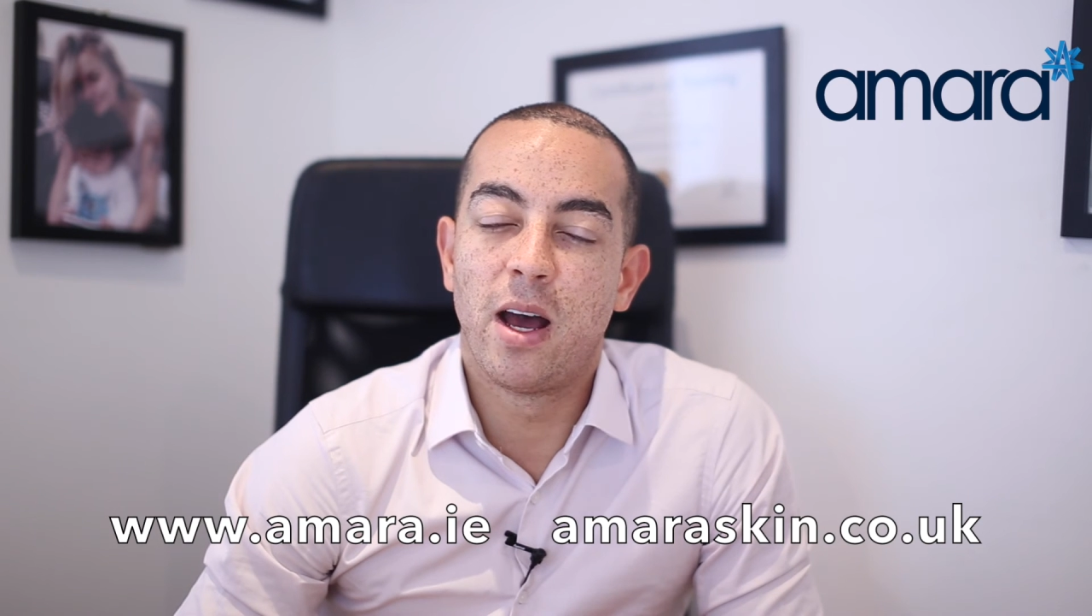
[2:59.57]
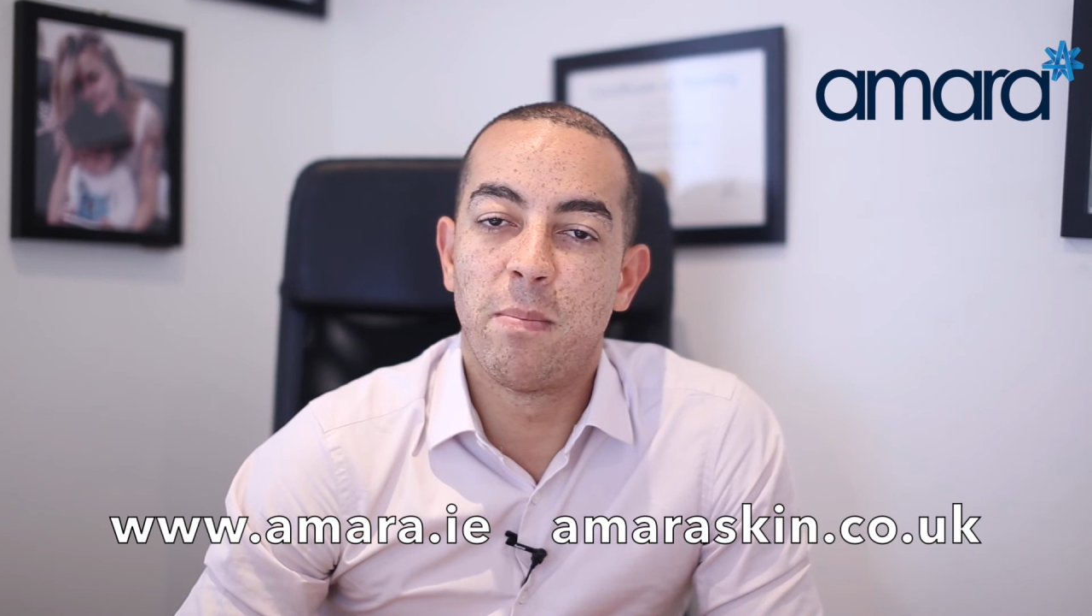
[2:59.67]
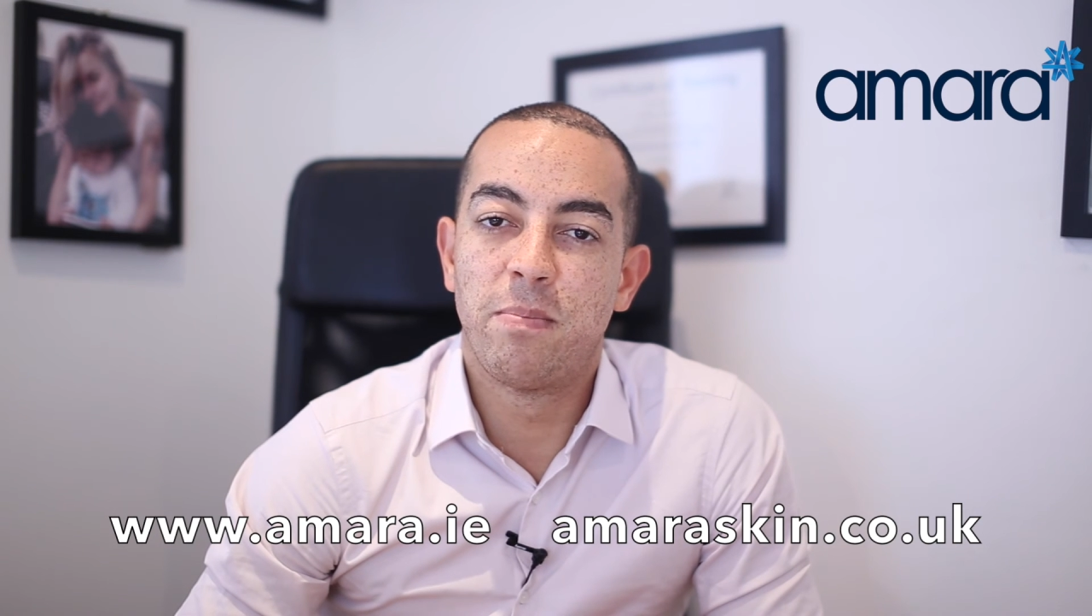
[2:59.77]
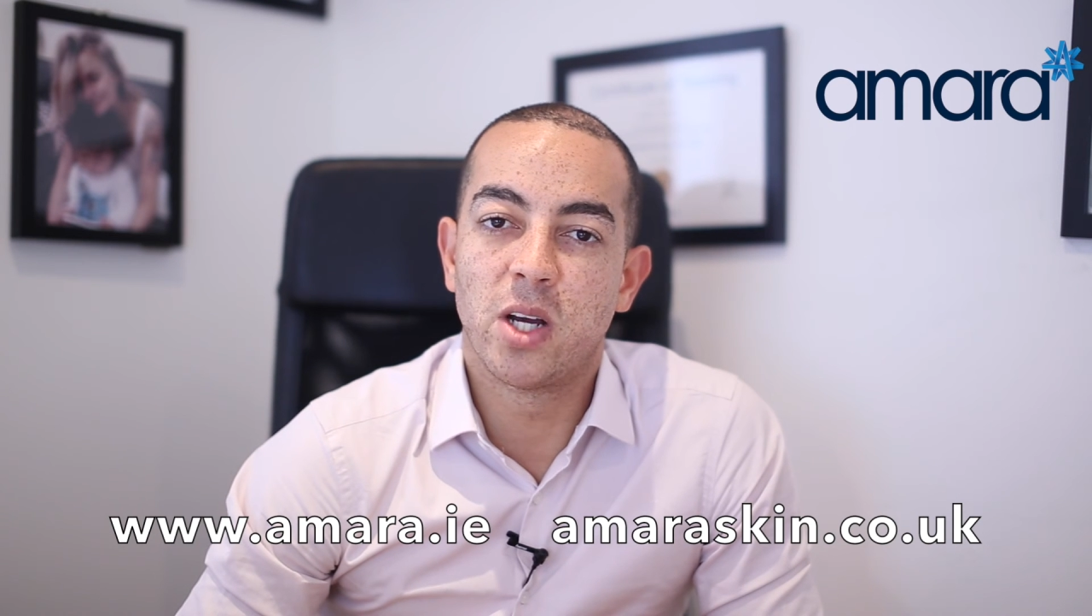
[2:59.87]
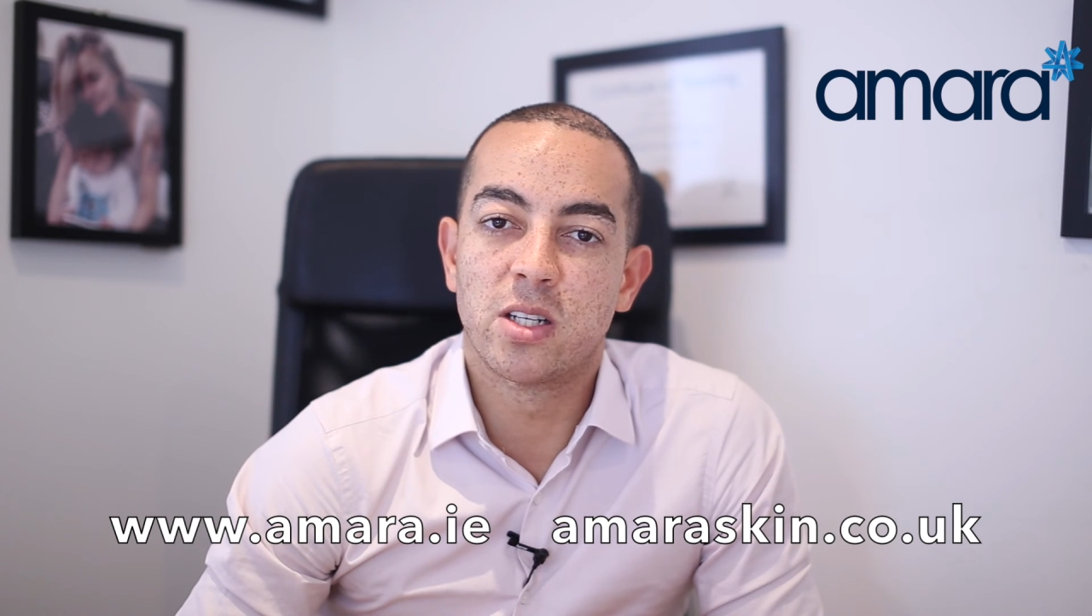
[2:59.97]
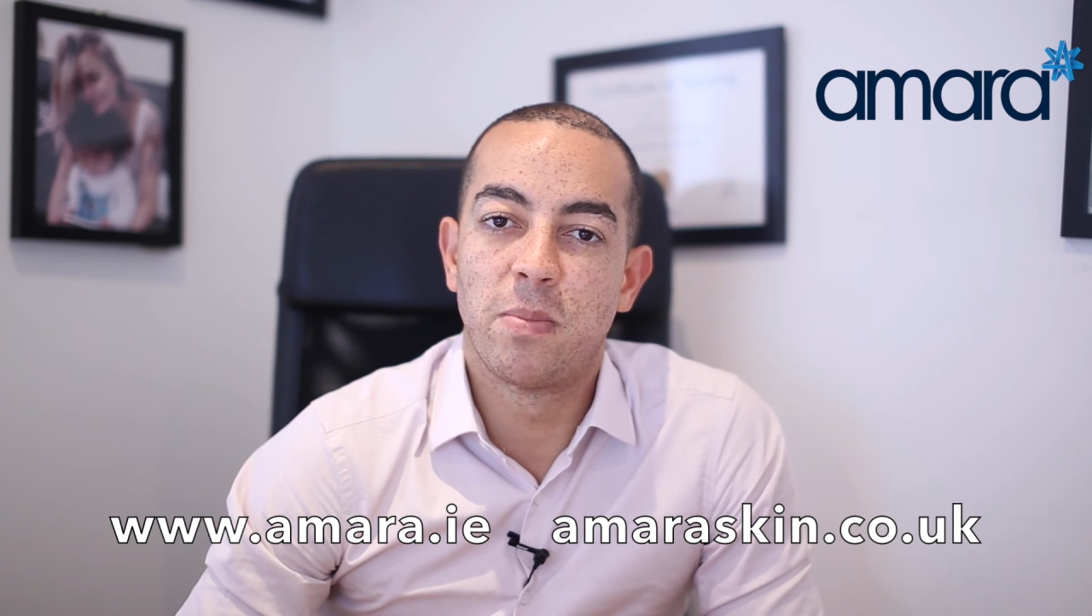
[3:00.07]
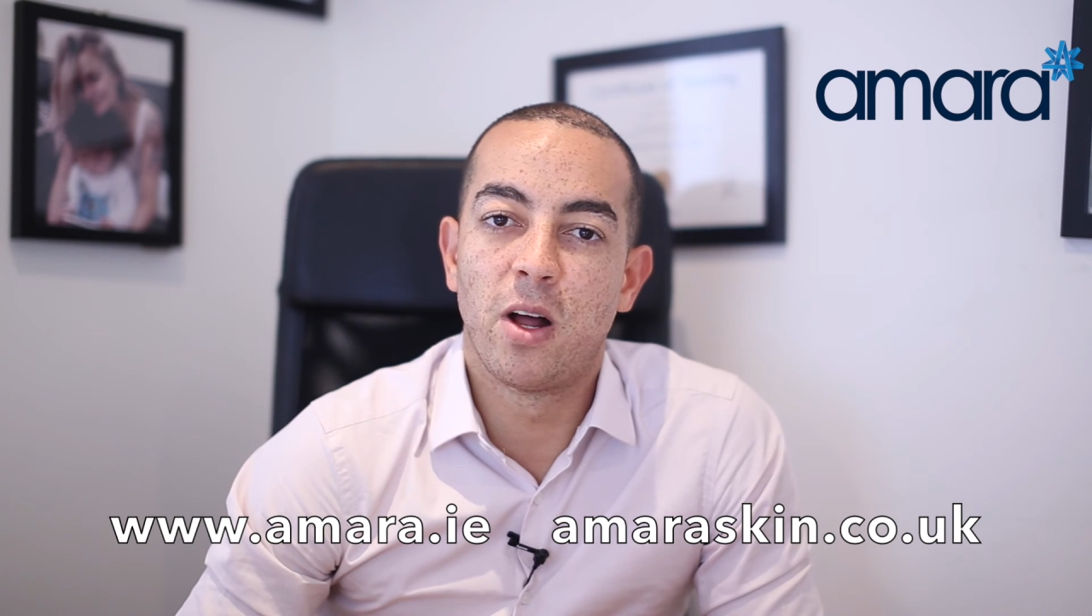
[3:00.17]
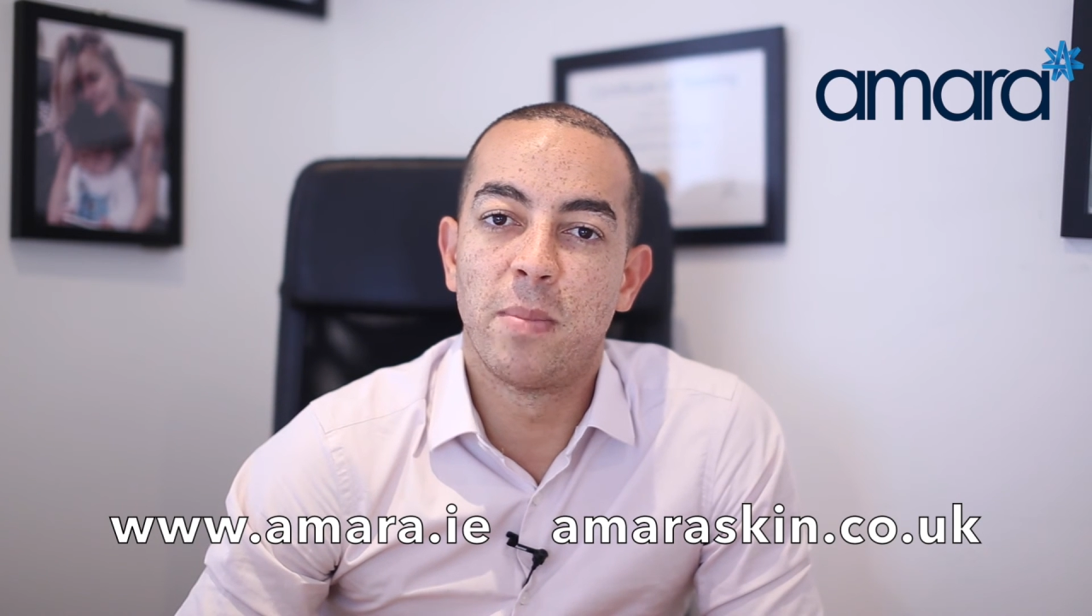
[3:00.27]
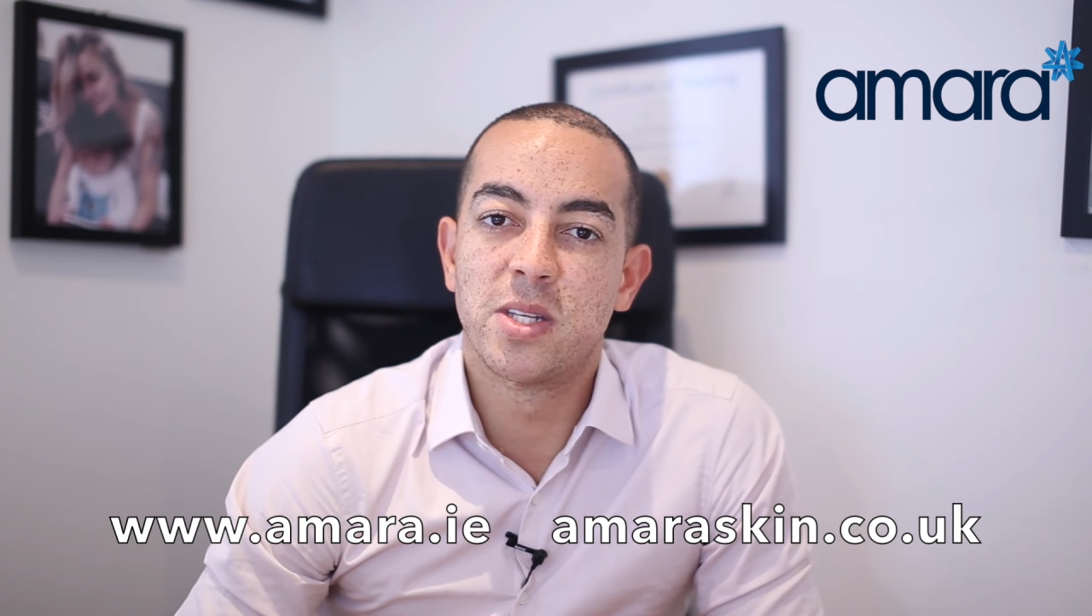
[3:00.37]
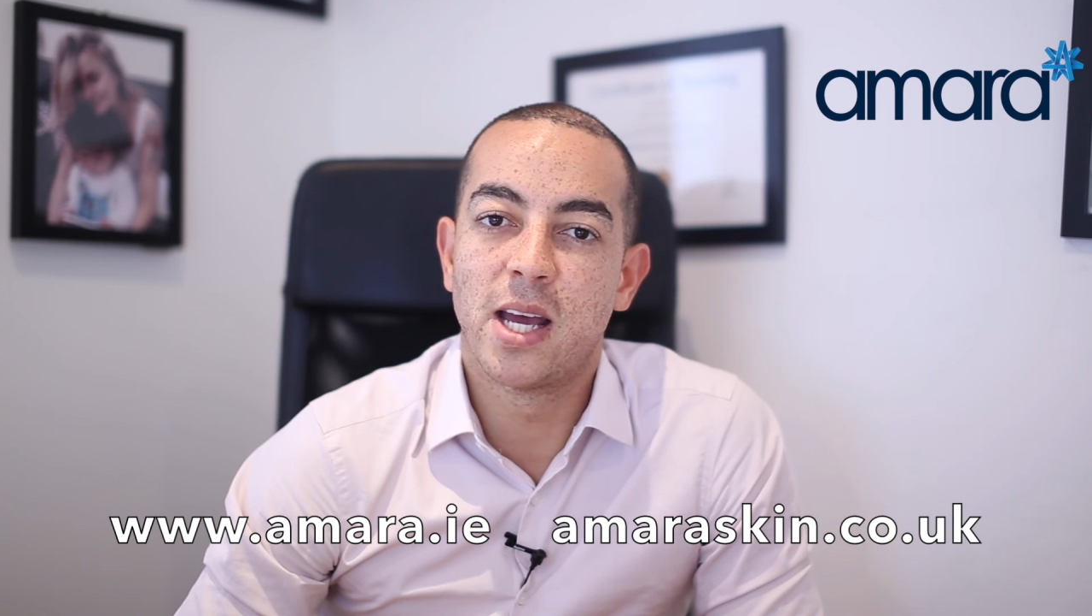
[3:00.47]
I'm Dr.
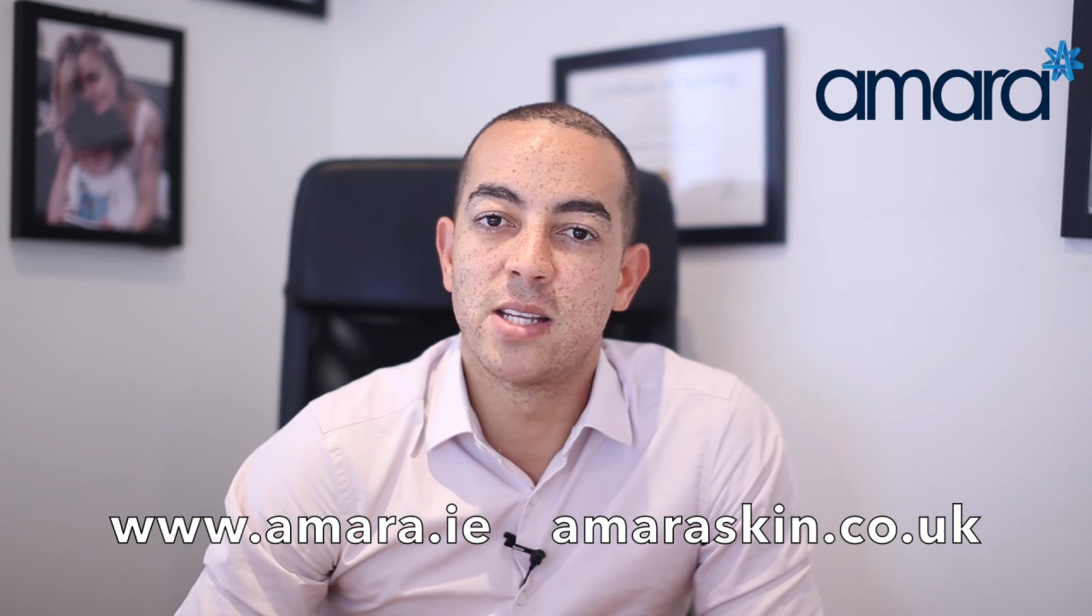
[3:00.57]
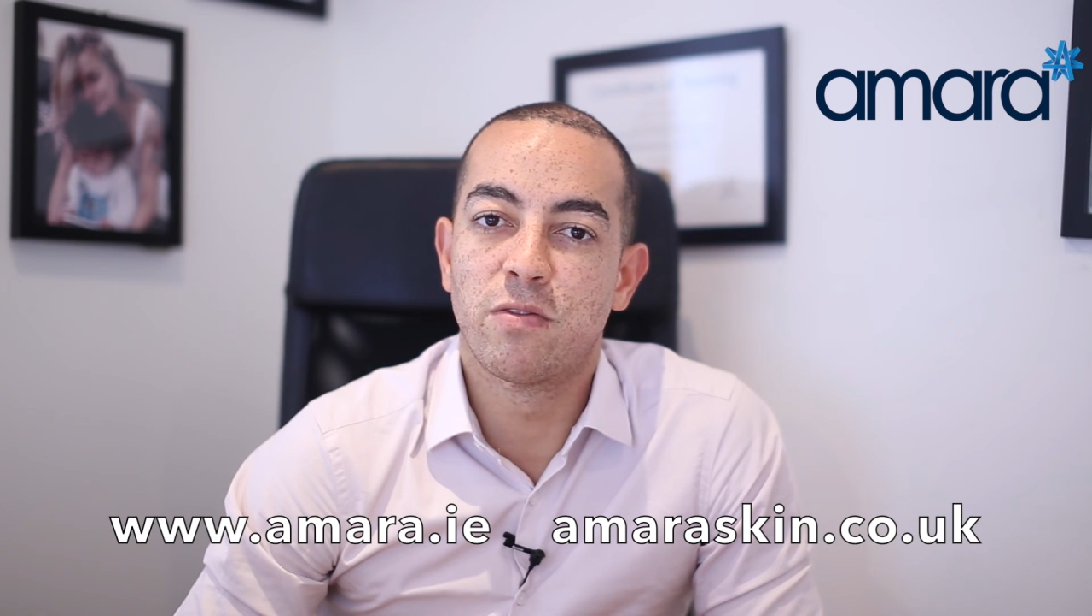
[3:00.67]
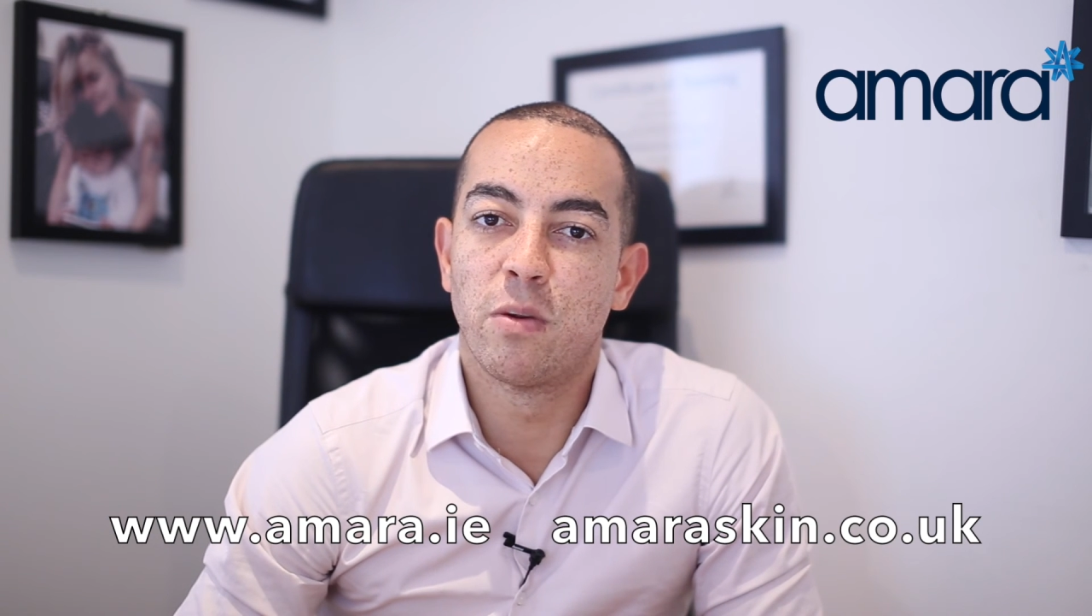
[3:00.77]
Paul Munsanje